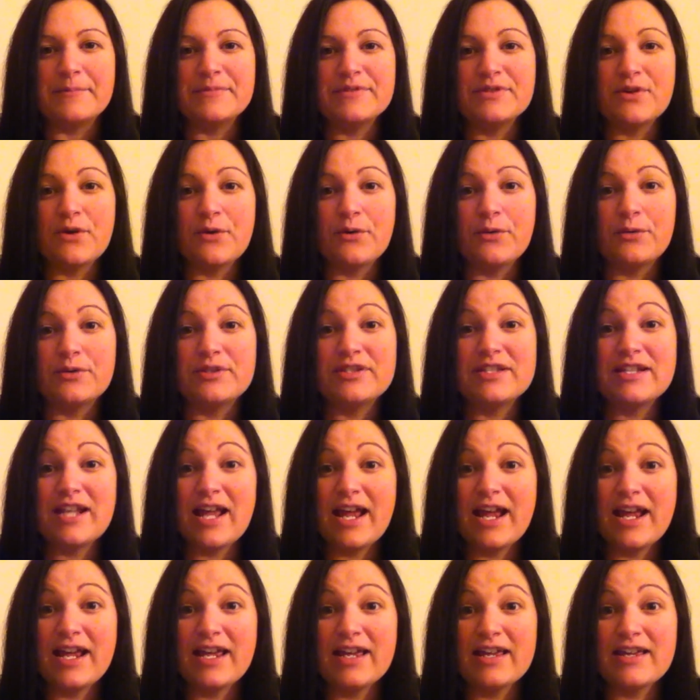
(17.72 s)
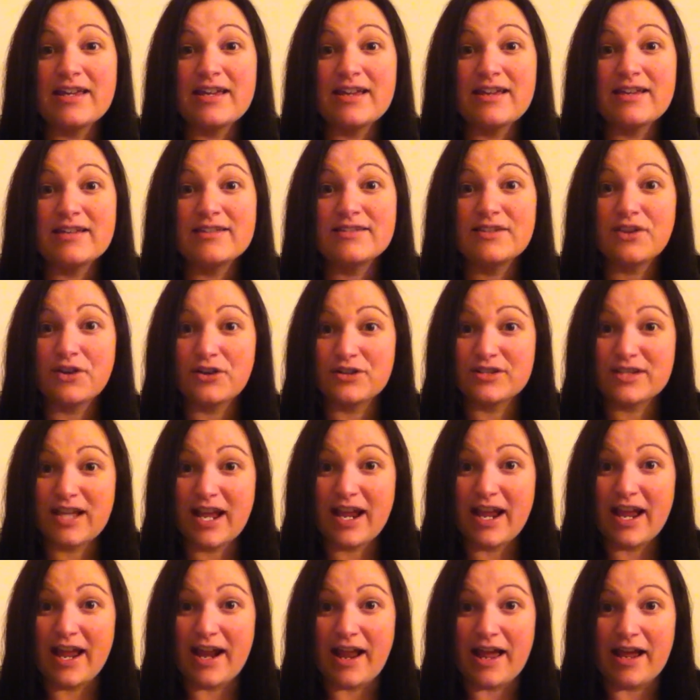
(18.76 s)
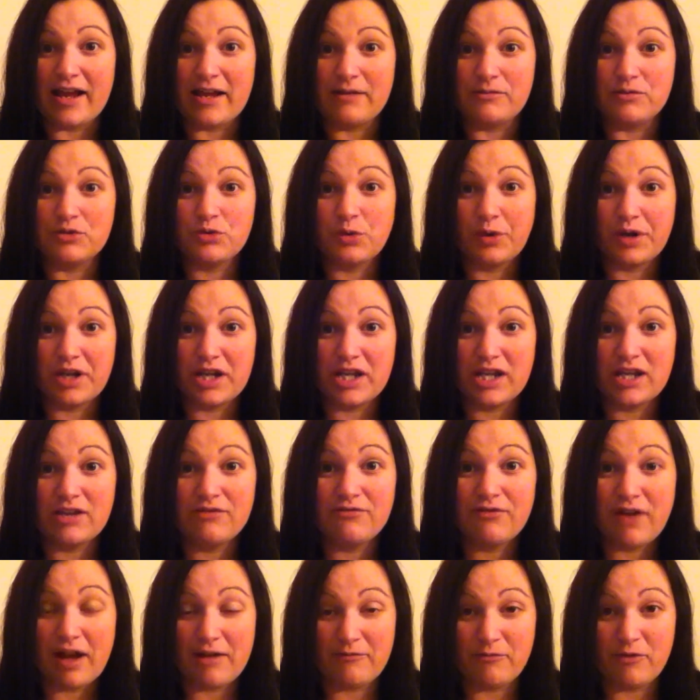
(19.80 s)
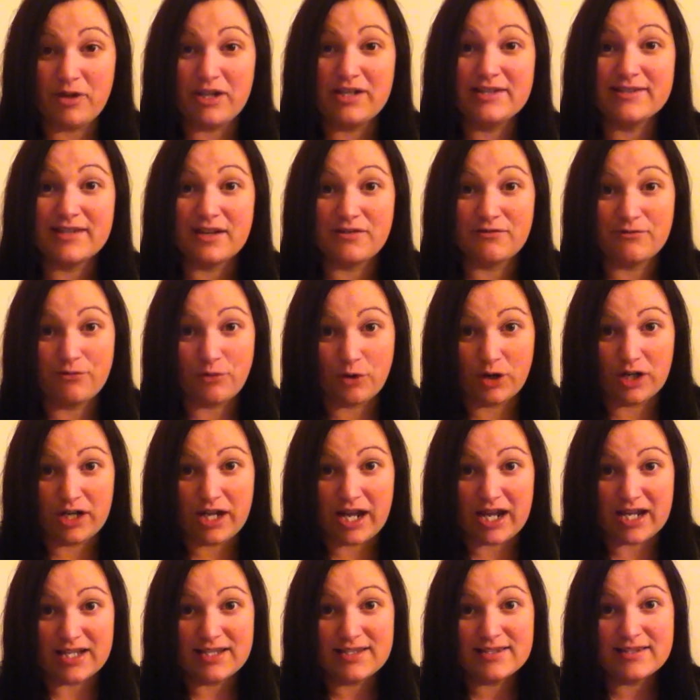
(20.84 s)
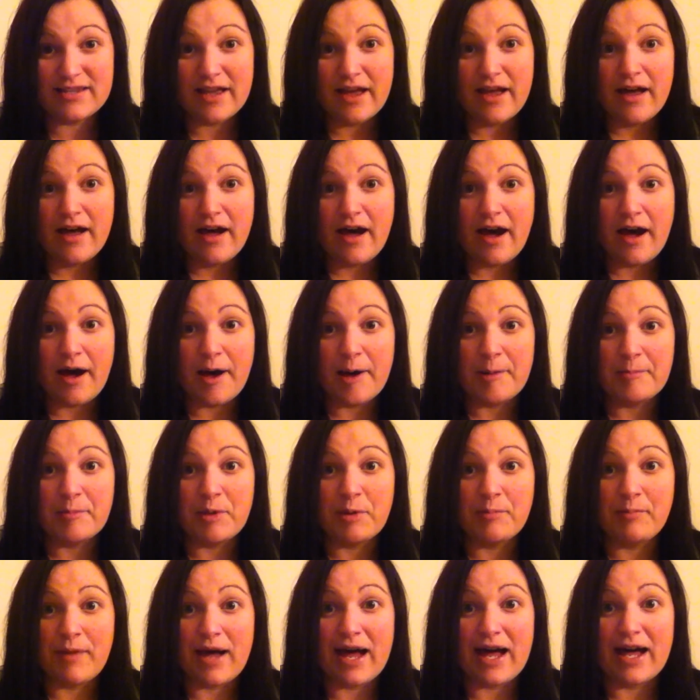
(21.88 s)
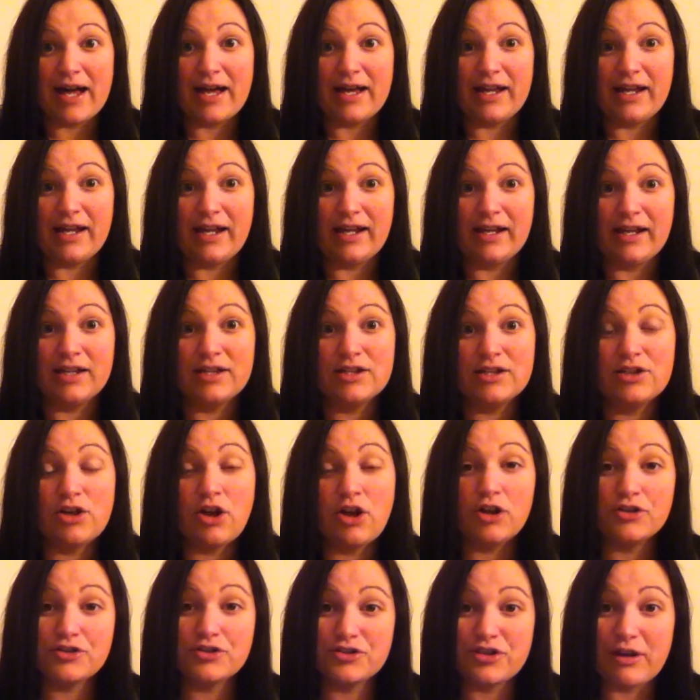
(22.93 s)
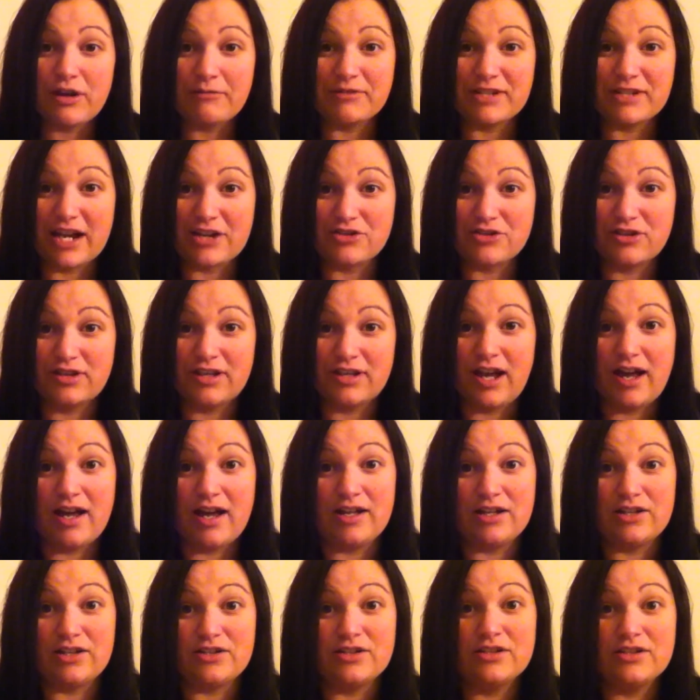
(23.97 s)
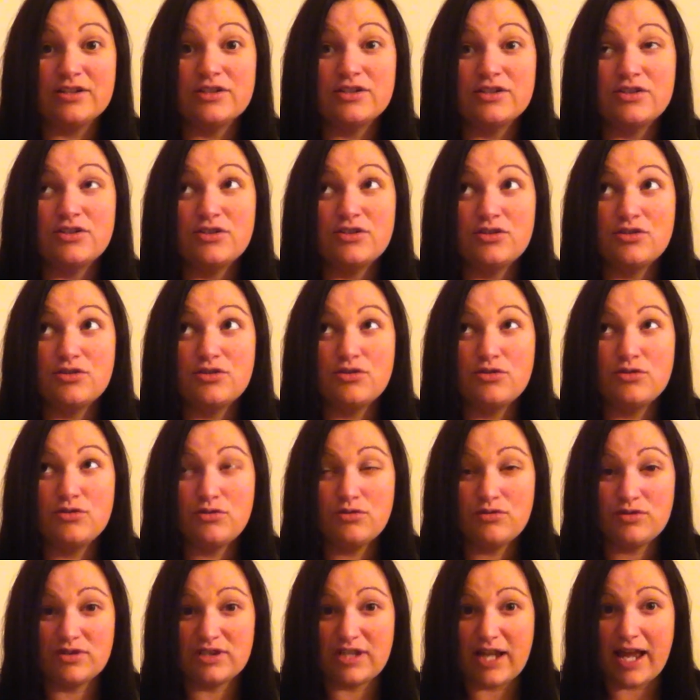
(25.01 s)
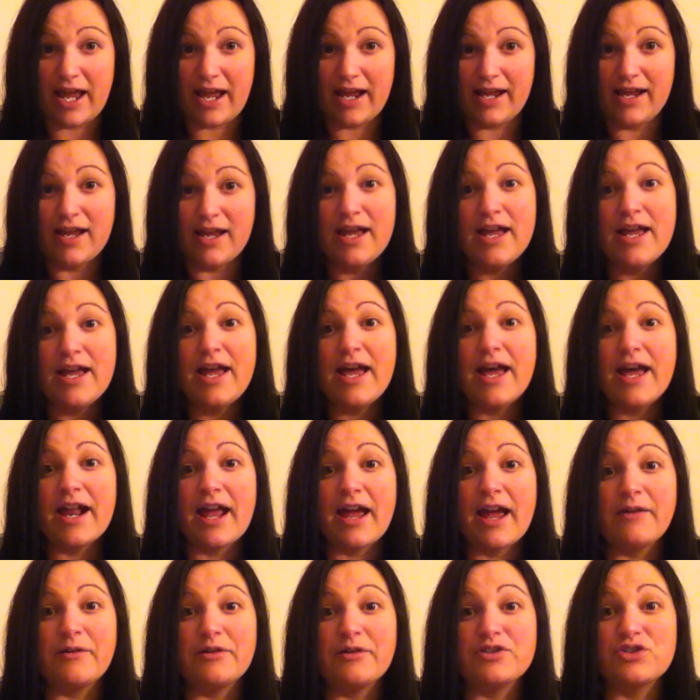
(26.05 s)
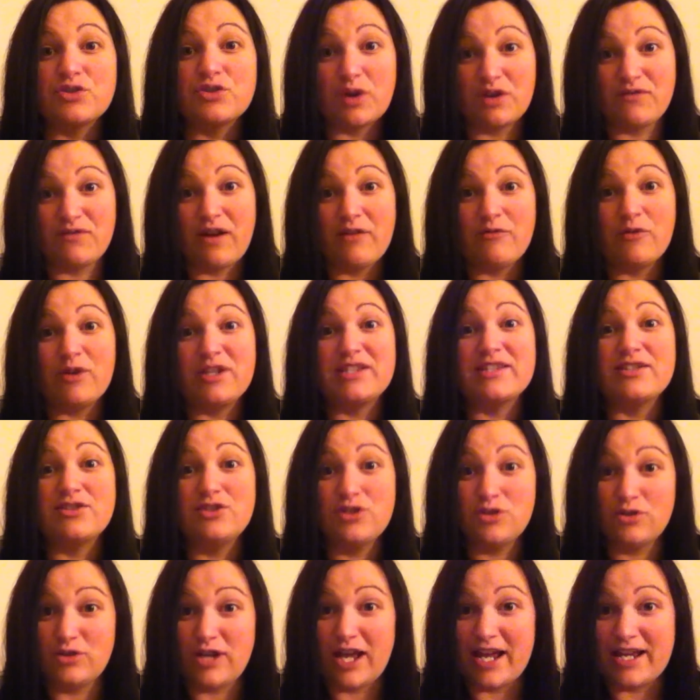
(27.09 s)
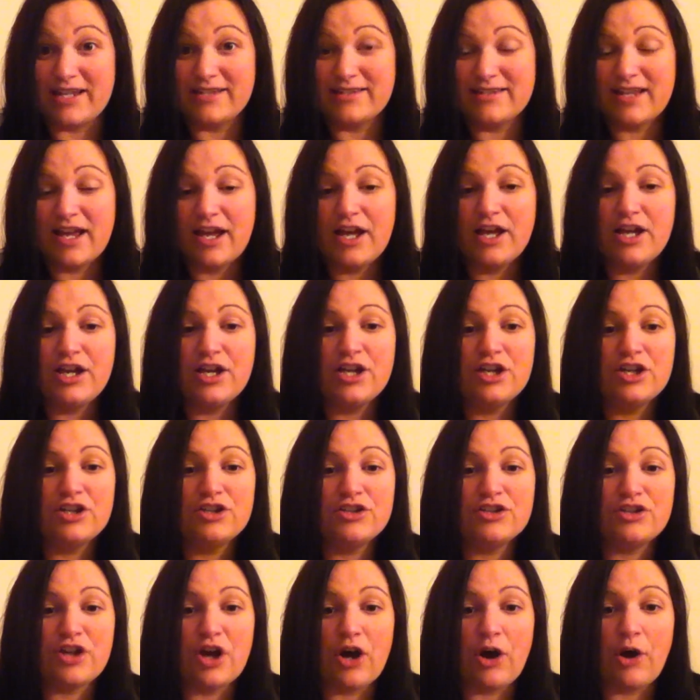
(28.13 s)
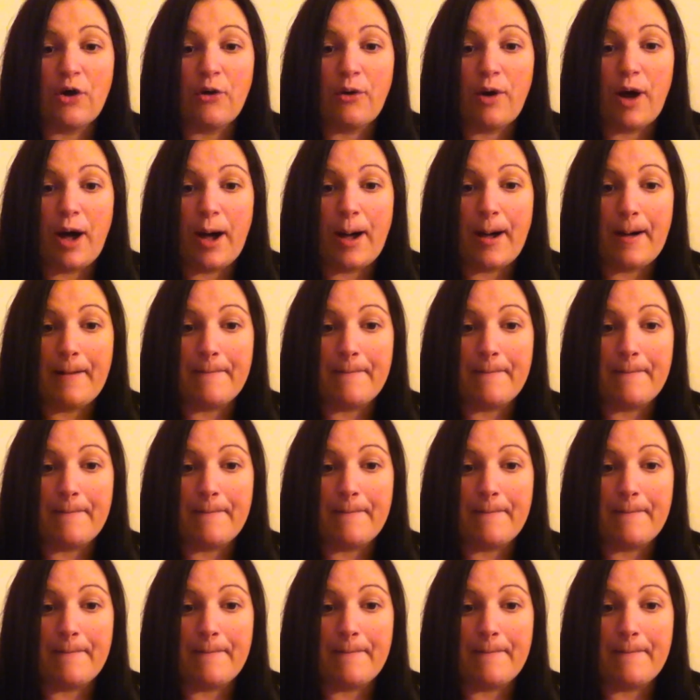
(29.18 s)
So today is Thursday, and I am 25 weeks and 4 days. But my ultrasound was actually on Tuesday, and I was 25 weeks and 2 days. So